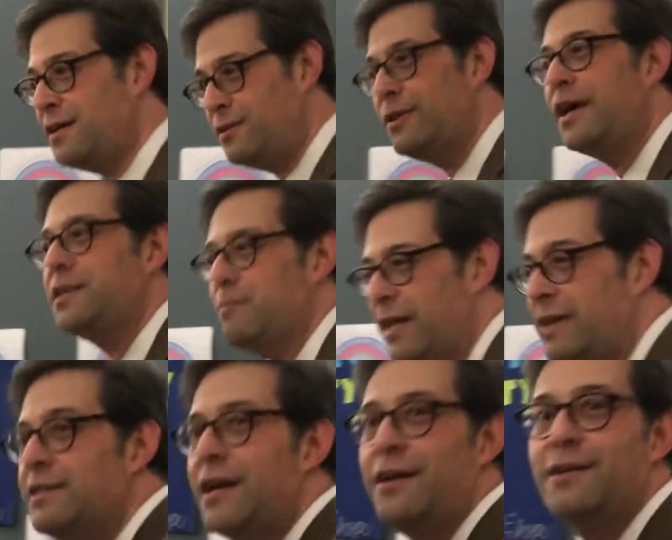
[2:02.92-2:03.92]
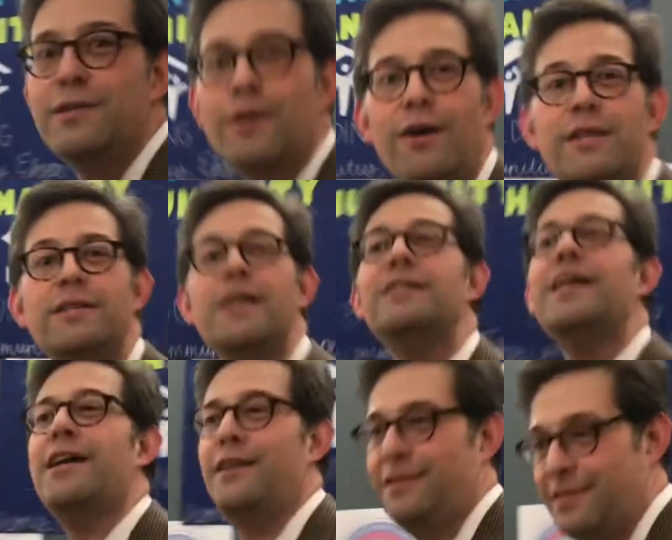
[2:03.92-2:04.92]
I do like to play tennis, so I'd say
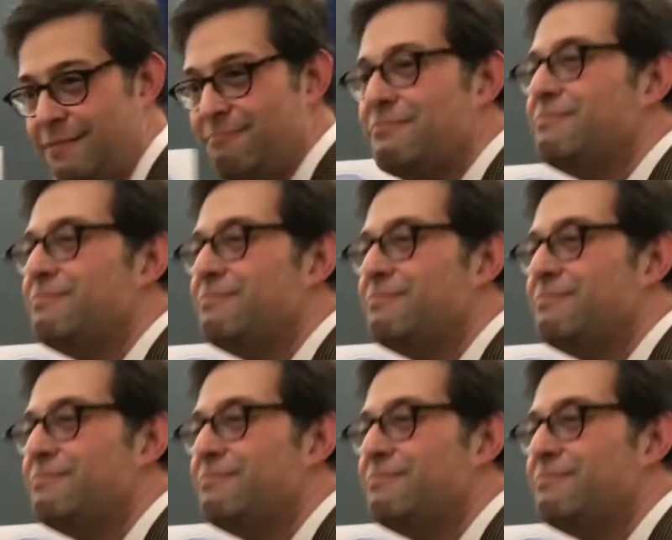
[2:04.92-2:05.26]
tennis.